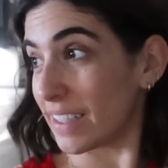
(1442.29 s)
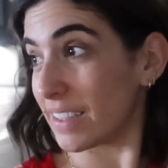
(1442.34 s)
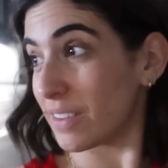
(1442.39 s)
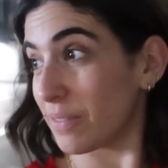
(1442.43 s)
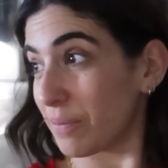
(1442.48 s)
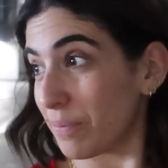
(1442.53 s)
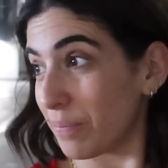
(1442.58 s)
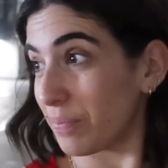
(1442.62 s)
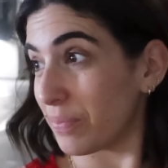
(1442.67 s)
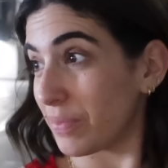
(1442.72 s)

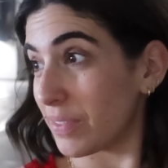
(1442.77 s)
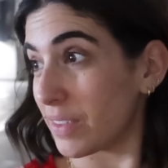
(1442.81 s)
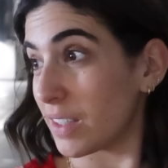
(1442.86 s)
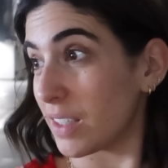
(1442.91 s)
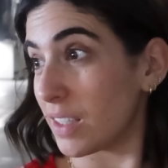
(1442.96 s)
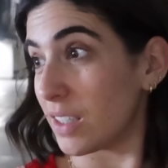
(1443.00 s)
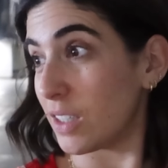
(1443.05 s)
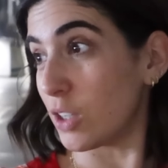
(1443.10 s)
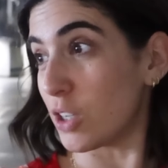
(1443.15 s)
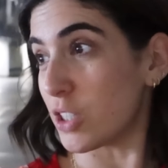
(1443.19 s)

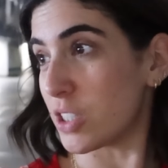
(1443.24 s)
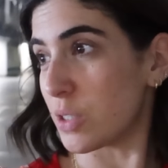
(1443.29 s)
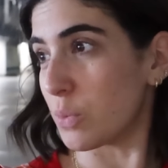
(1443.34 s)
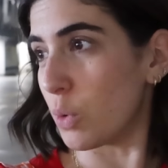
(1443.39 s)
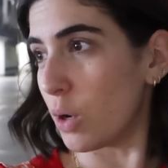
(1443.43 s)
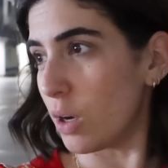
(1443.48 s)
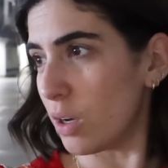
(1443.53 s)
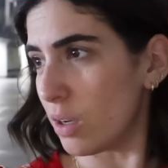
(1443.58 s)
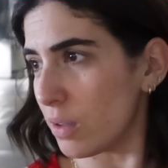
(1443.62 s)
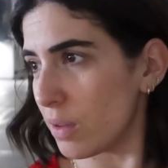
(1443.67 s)
You got some
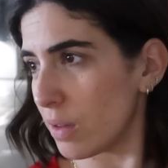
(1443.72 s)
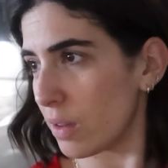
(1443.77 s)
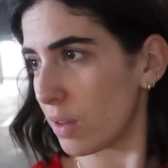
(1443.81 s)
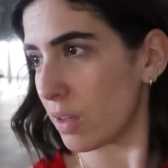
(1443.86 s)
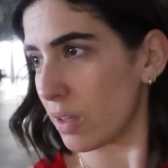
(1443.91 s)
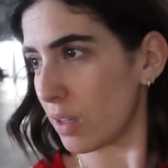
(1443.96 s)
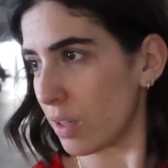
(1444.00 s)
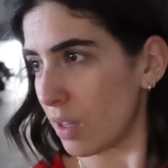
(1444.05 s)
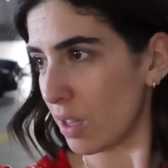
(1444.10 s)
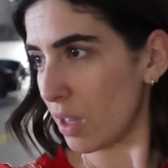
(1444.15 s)
what?
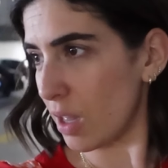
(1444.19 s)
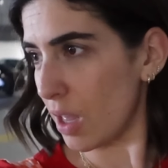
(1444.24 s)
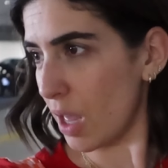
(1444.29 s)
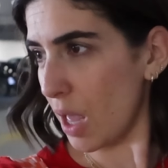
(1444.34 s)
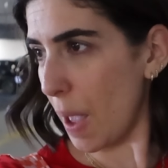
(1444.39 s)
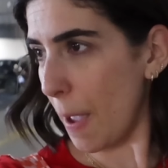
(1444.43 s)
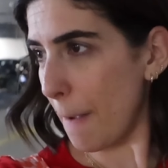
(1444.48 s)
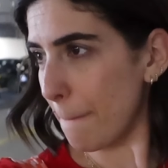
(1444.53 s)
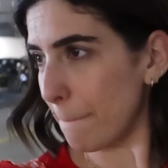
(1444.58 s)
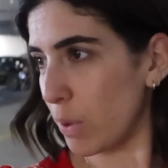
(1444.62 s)

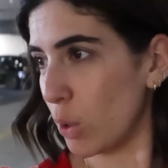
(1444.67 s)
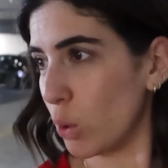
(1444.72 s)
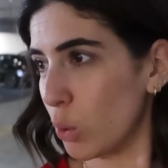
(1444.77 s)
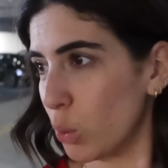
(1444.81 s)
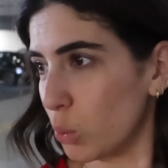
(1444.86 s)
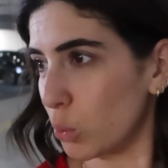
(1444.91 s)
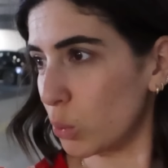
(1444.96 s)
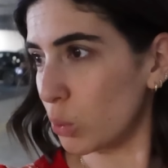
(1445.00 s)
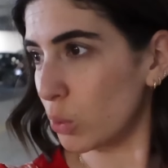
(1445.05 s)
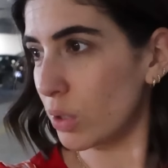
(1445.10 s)

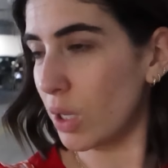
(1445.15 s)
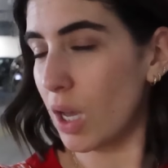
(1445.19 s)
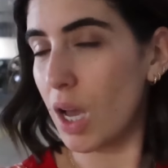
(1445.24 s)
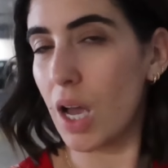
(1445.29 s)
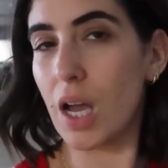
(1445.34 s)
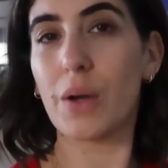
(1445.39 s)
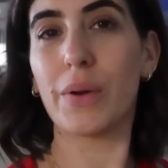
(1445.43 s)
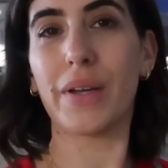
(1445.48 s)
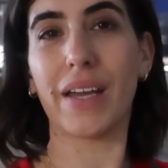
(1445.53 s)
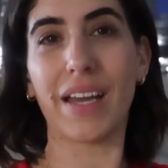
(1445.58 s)
cover up.
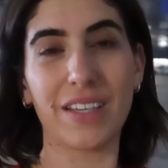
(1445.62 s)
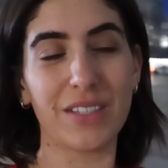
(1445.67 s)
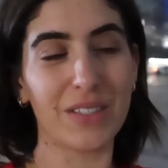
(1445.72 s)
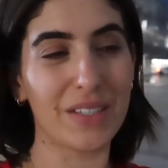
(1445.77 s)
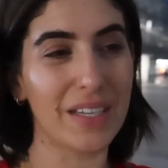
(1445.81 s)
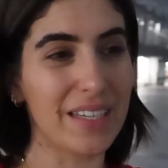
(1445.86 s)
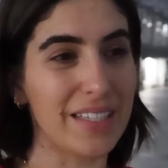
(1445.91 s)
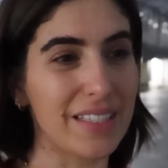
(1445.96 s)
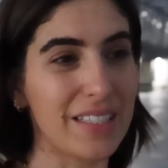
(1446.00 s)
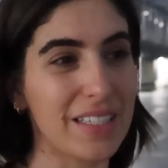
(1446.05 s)
Oh yeah, you
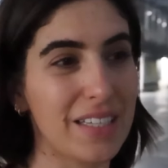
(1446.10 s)
did.